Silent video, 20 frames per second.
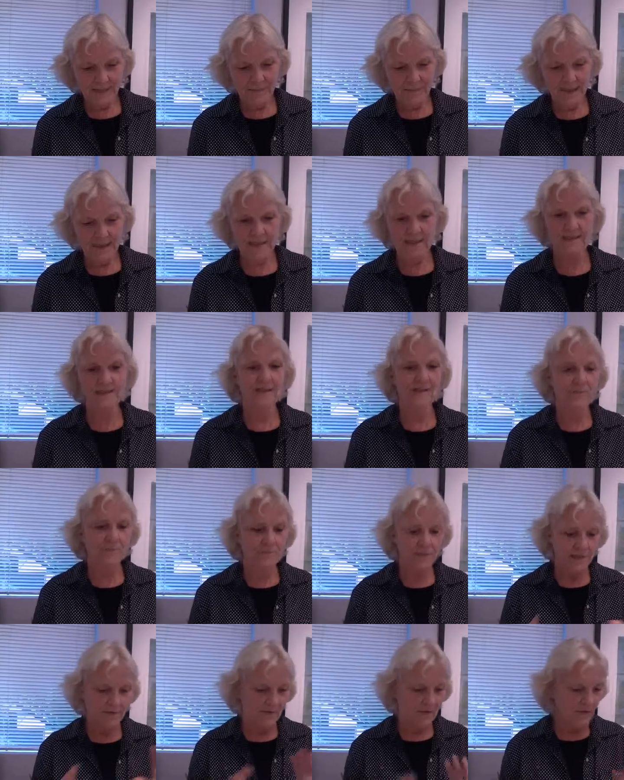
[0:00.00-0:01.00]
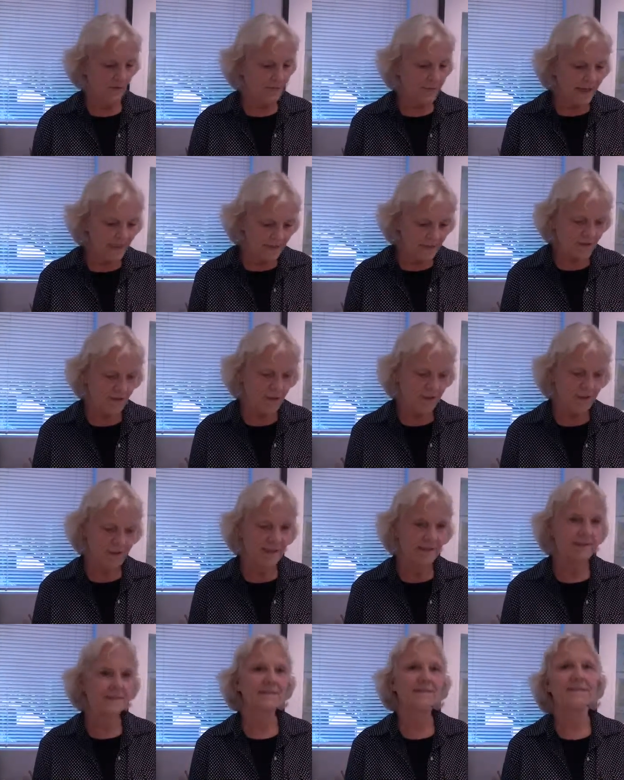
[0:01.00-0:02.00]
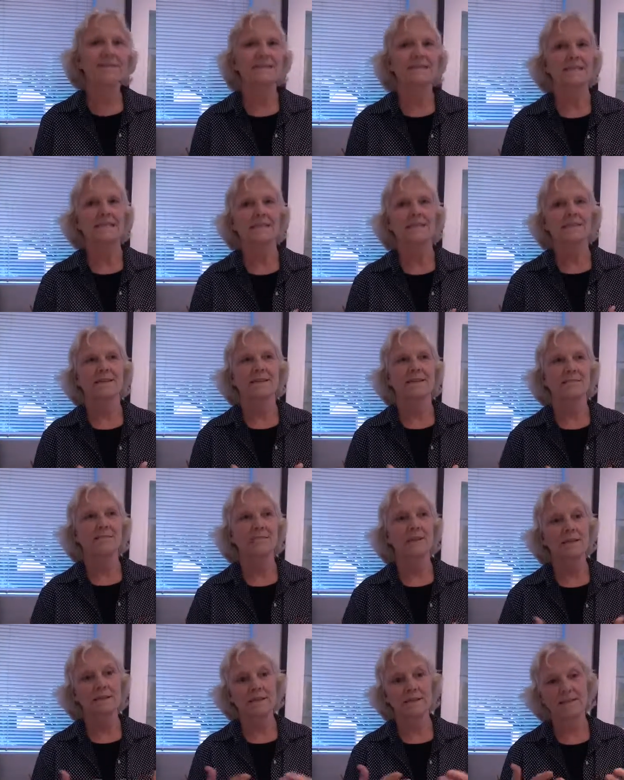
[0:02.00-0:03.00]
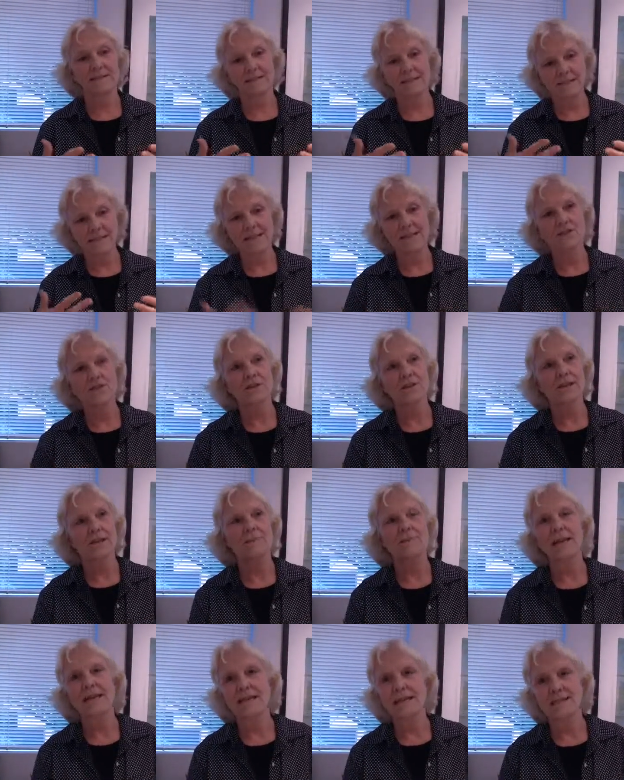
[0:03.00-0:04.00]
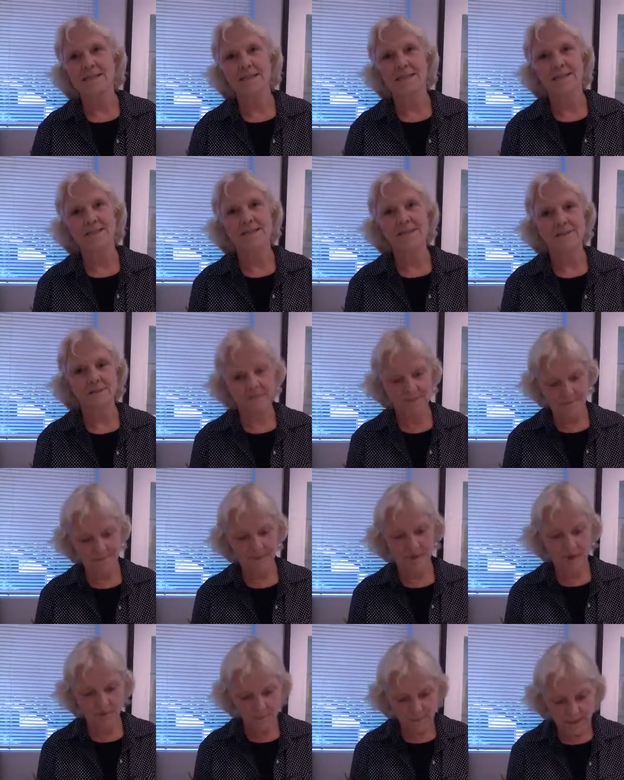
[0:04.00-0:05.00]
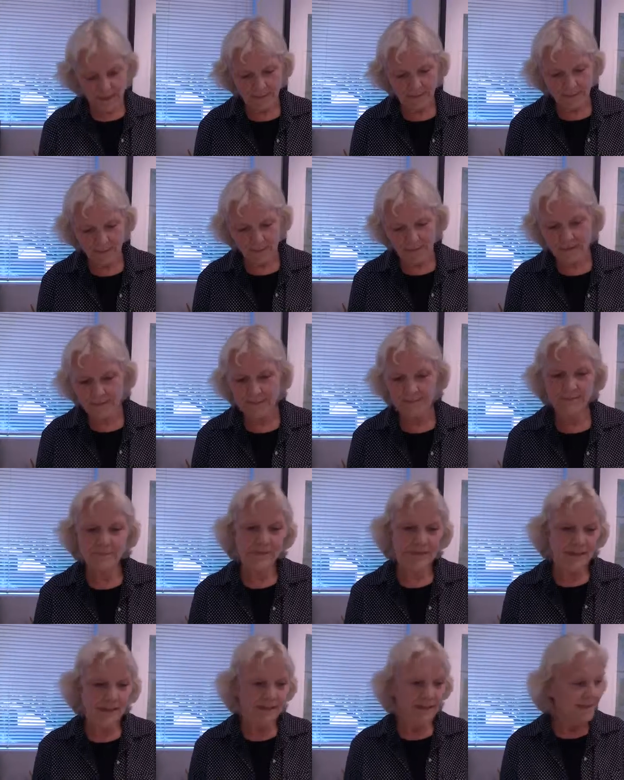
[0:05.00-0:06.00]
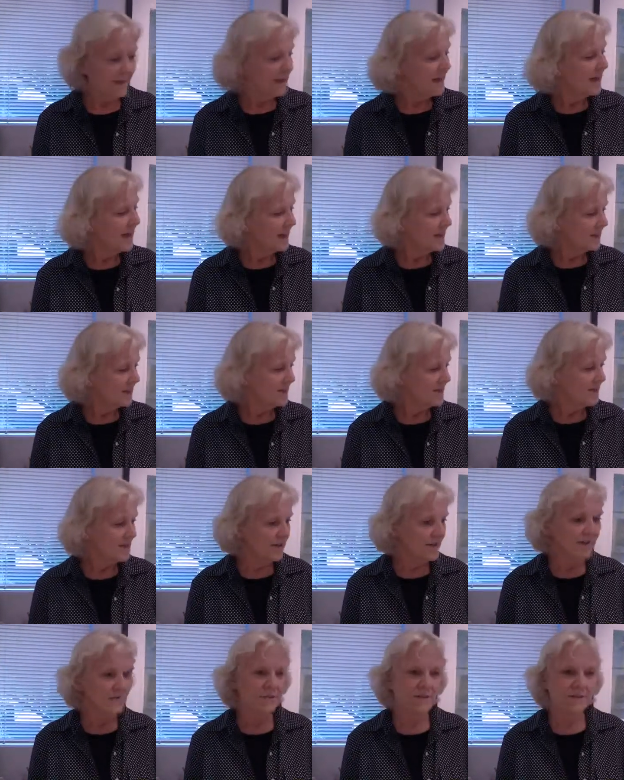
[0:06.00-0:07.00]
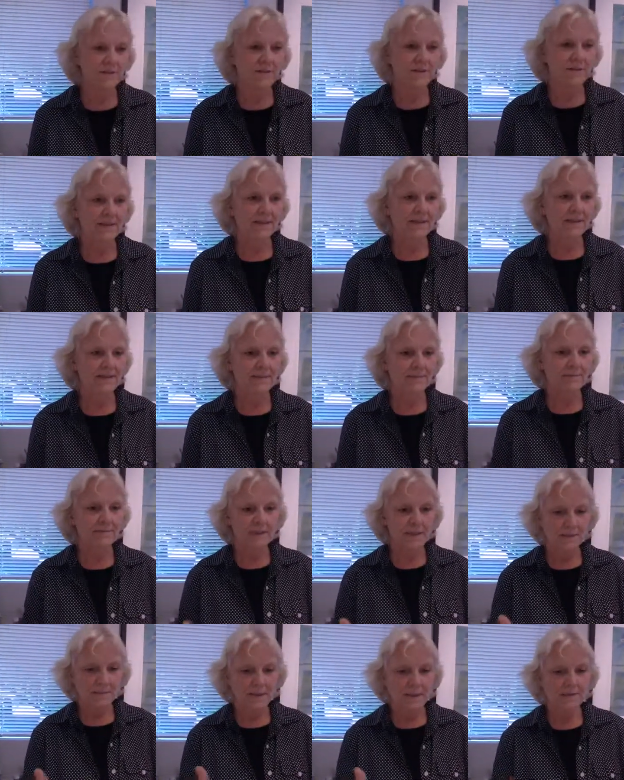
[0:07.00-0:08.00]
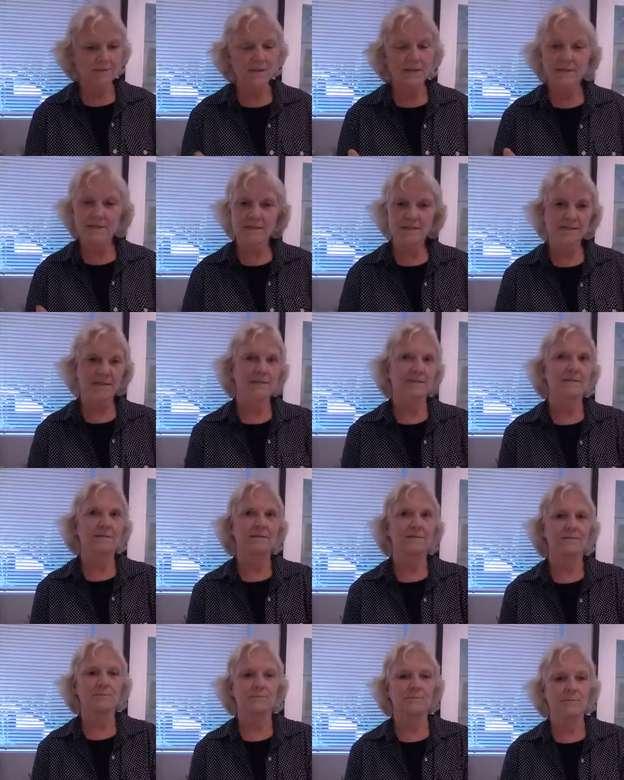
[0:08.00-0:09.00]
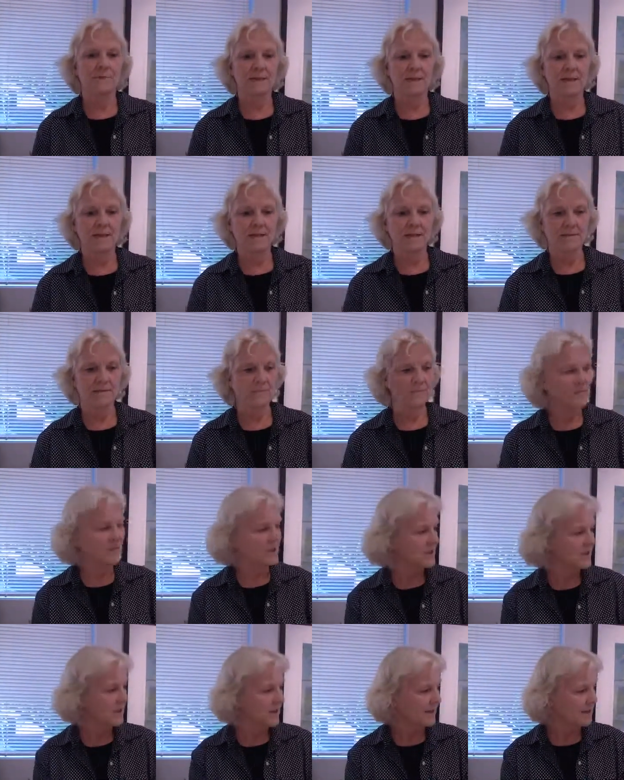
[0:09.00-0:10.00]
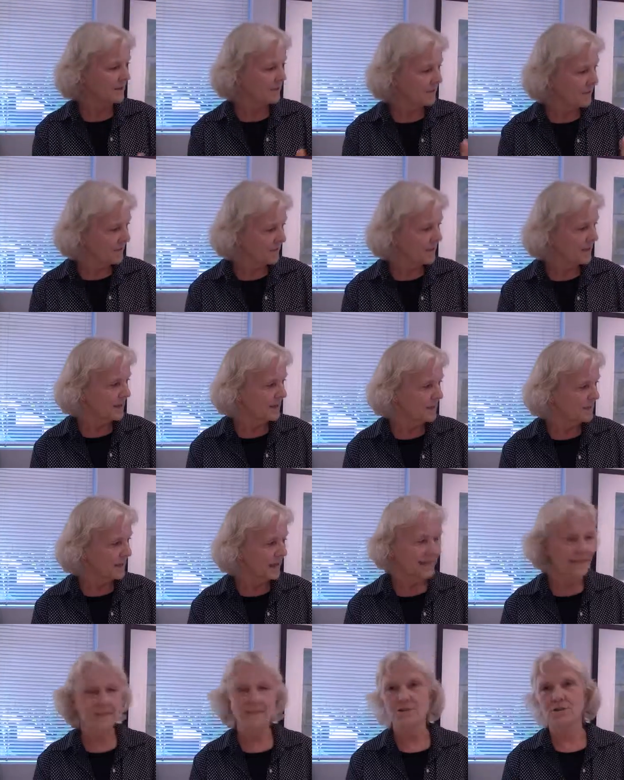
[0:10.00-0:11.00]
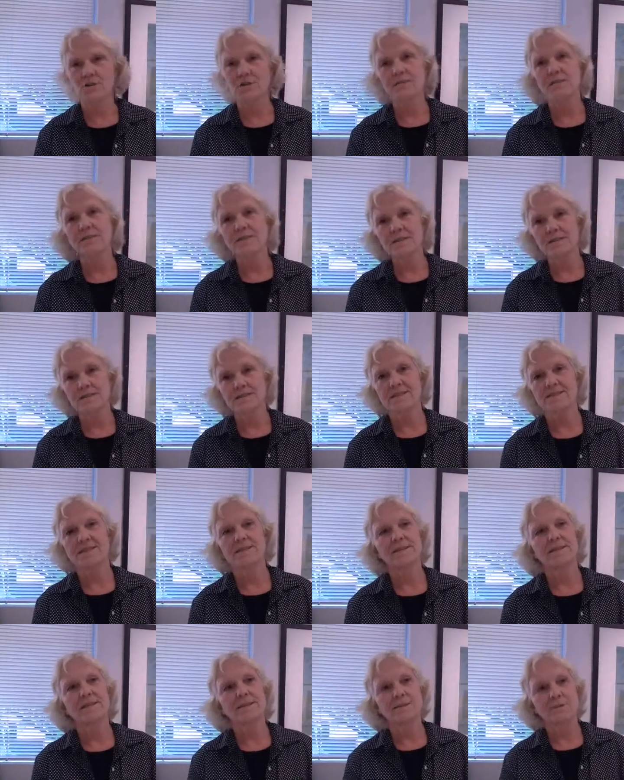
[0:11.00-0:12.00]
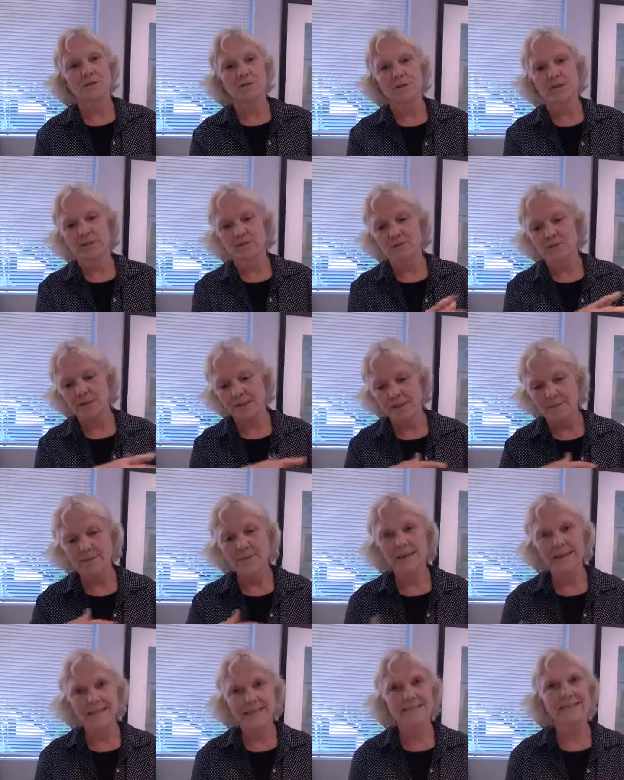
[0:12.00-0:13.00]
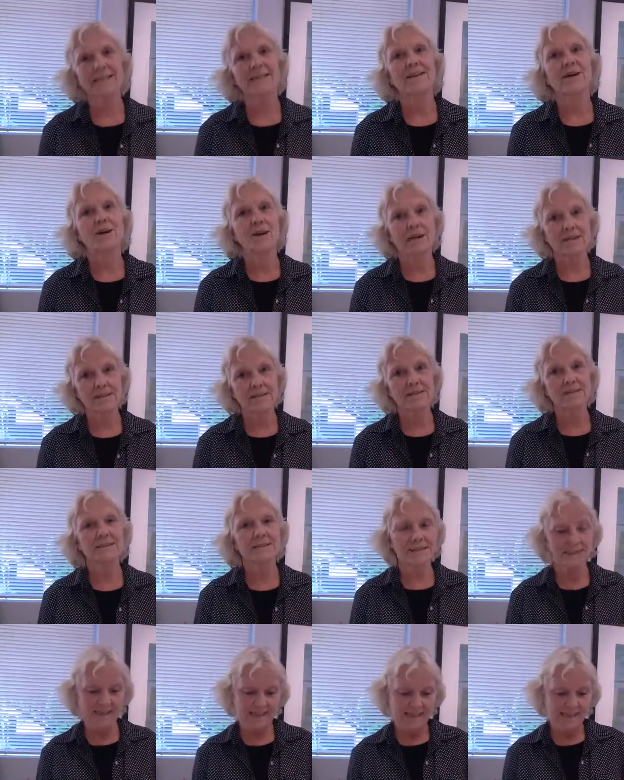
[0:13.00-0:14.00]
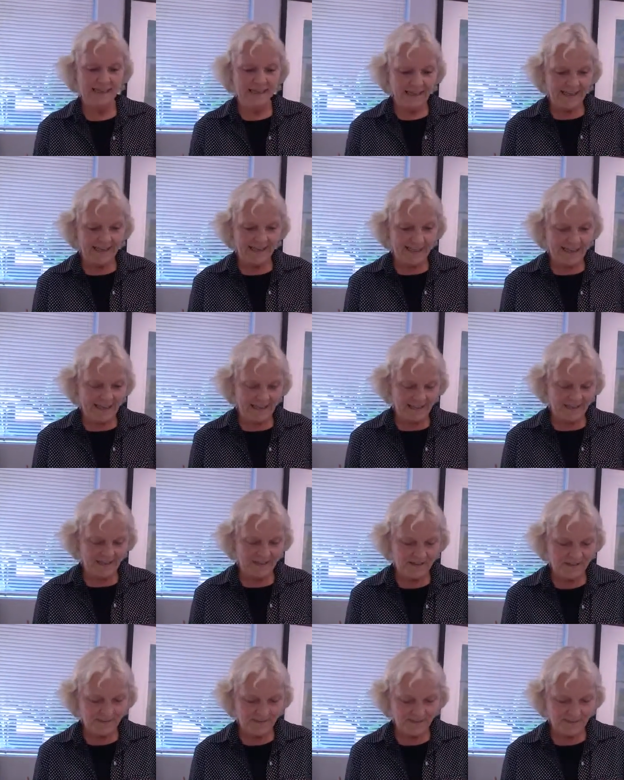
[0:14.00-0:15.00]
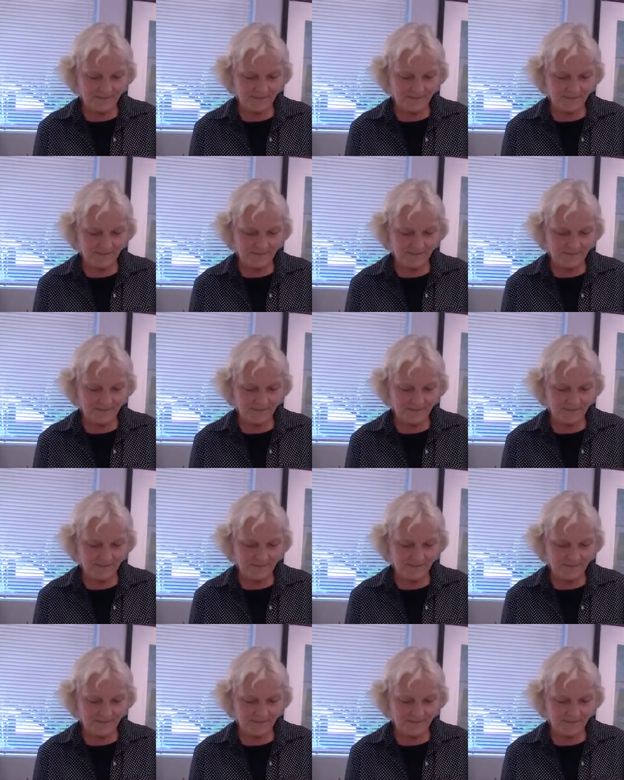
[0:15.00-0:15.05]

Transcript: Because it's very painterly, it's really essentially a painting on paper. I start off with a matrix, just a blank surface, which I create a painting on, and